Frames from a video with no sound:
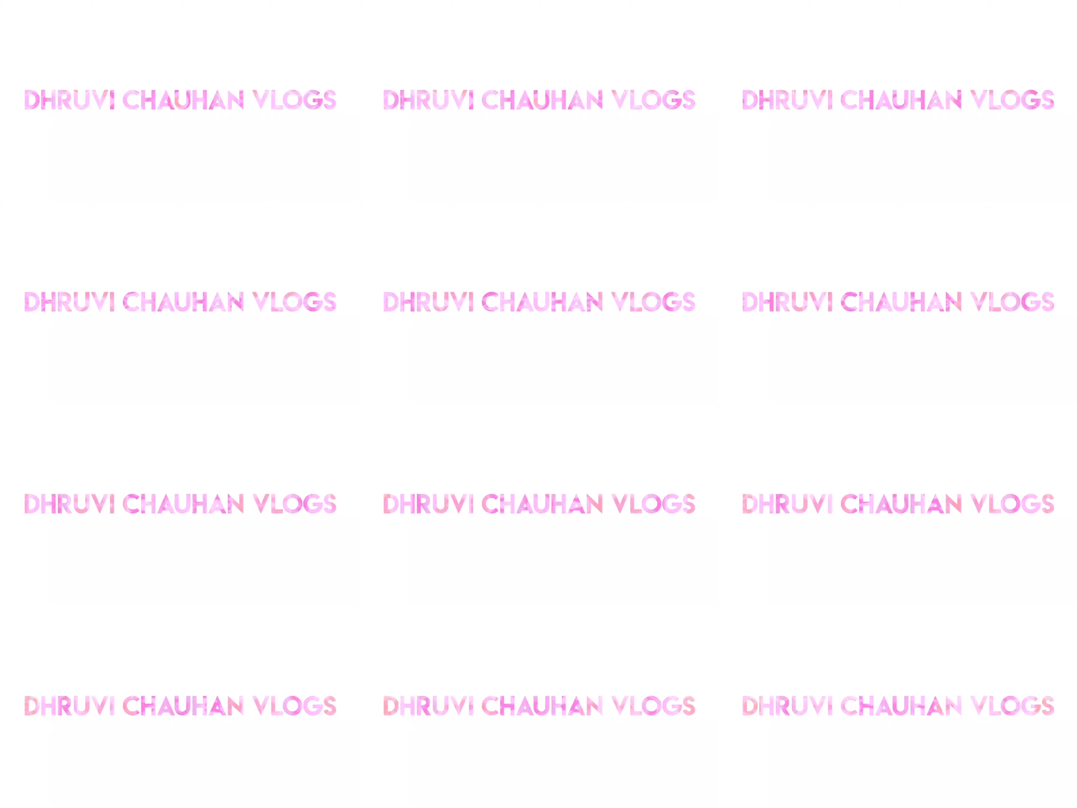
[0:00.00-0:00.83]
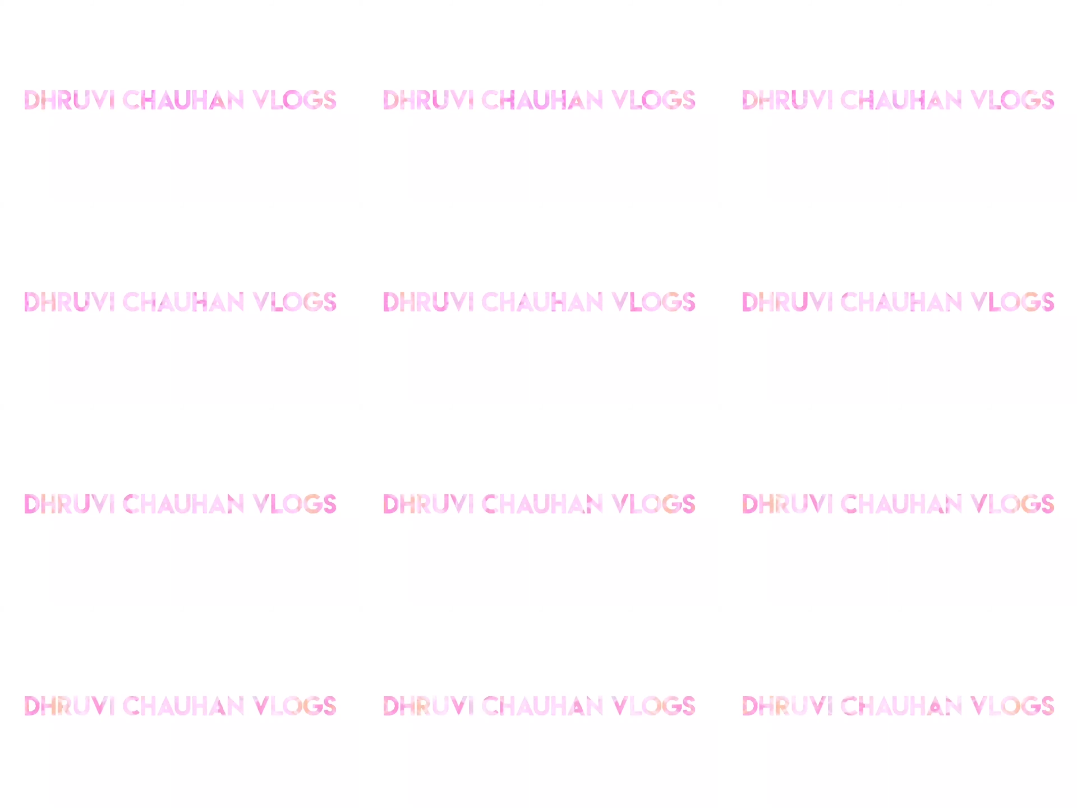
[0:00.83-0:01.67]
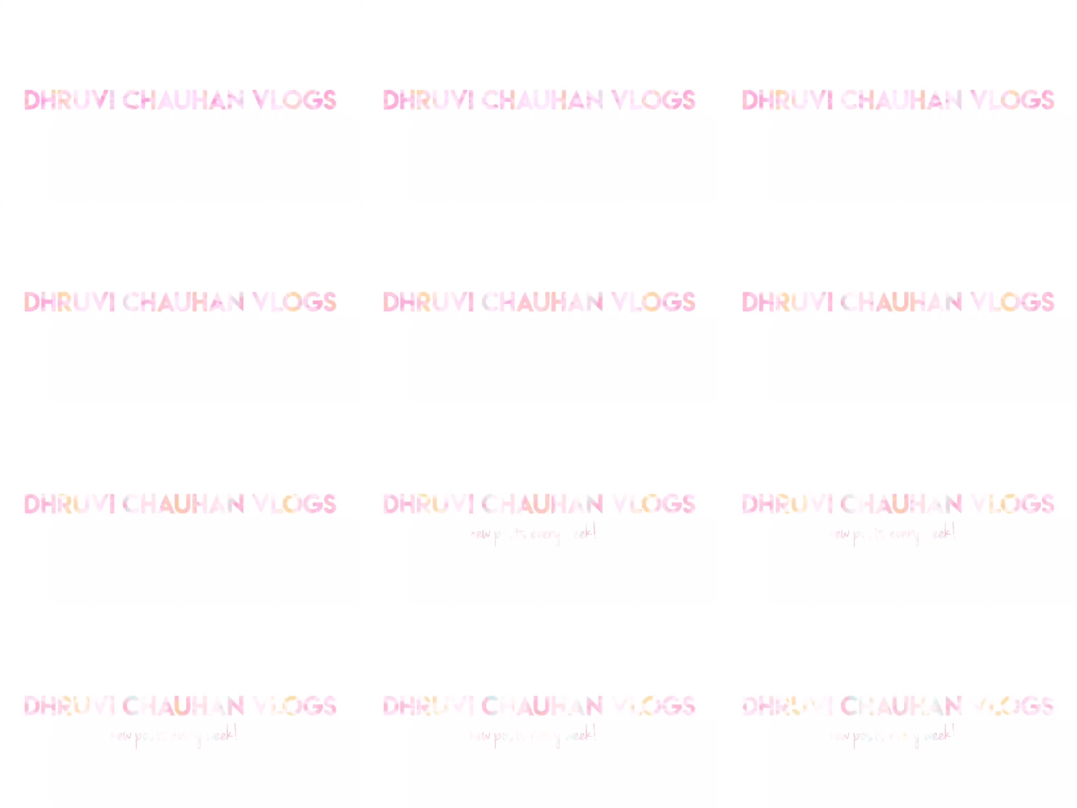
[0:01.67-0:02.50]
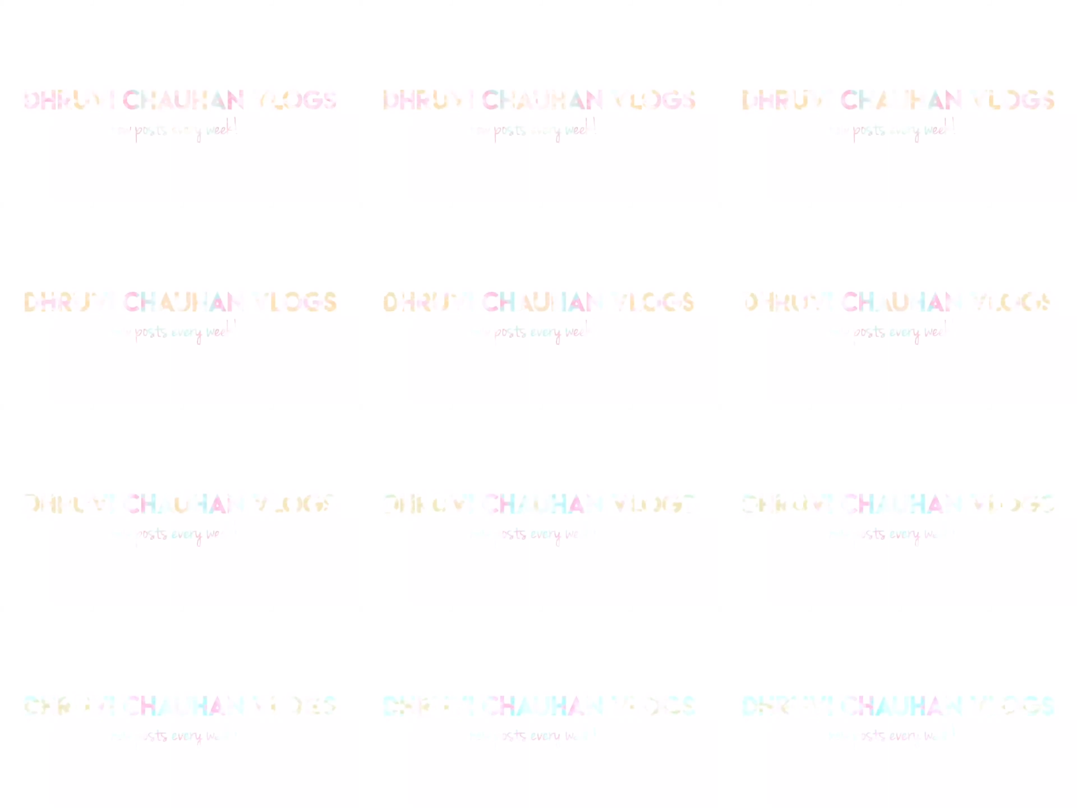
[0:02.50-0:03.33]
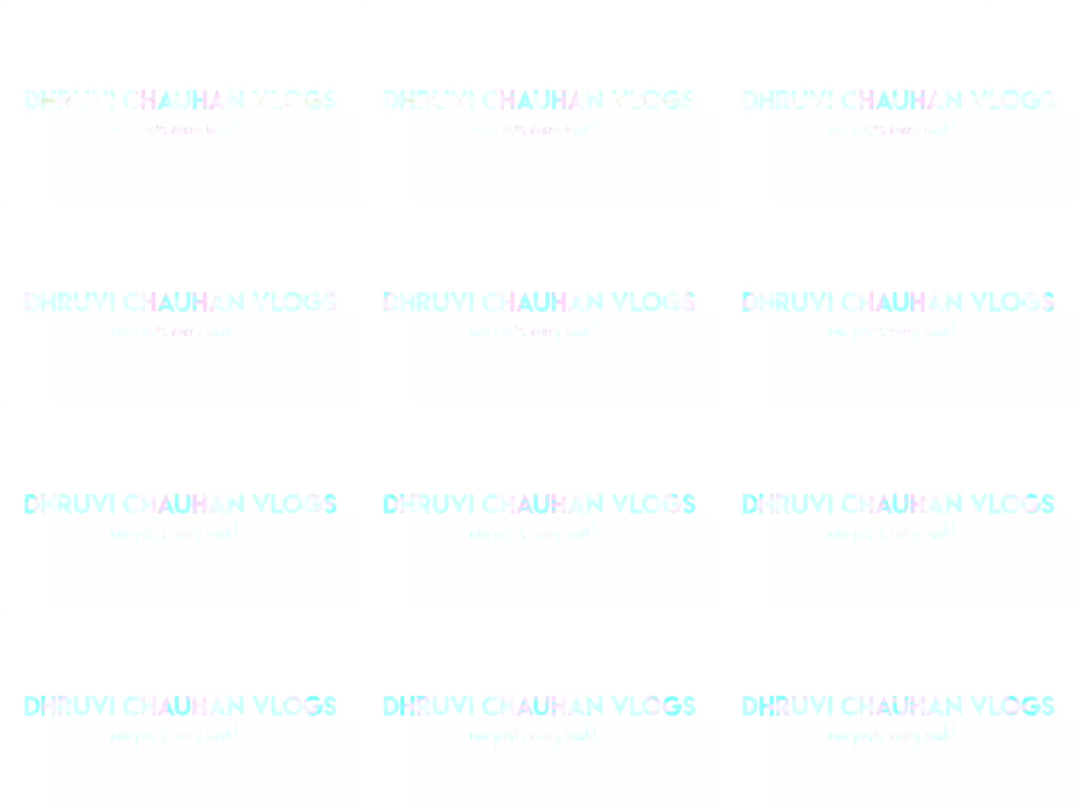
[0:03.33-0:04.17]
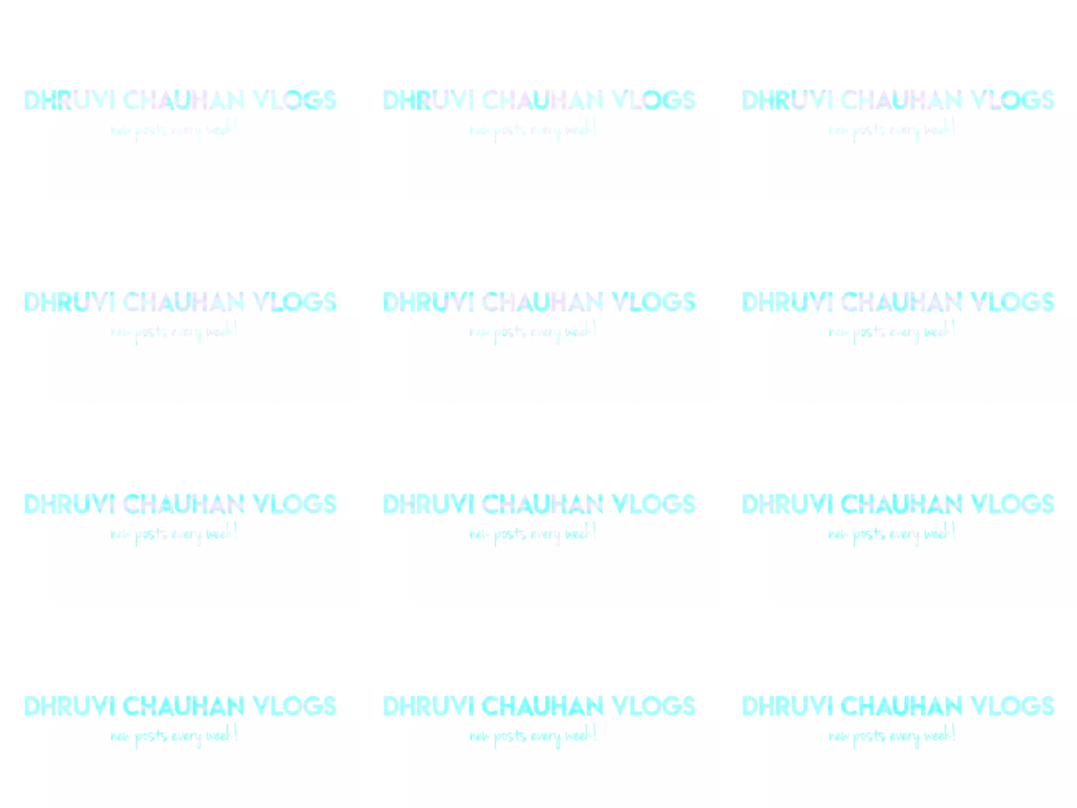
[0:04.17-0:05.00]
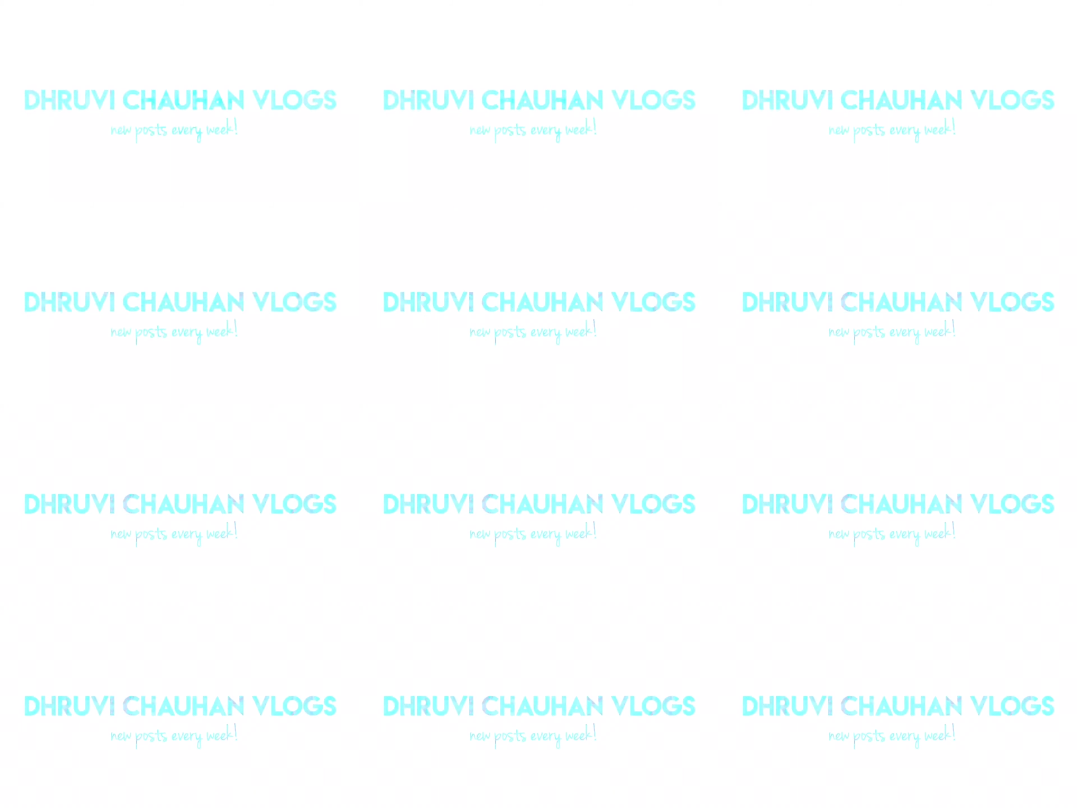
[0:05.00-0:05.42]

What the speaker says: [unreadable: no face in view]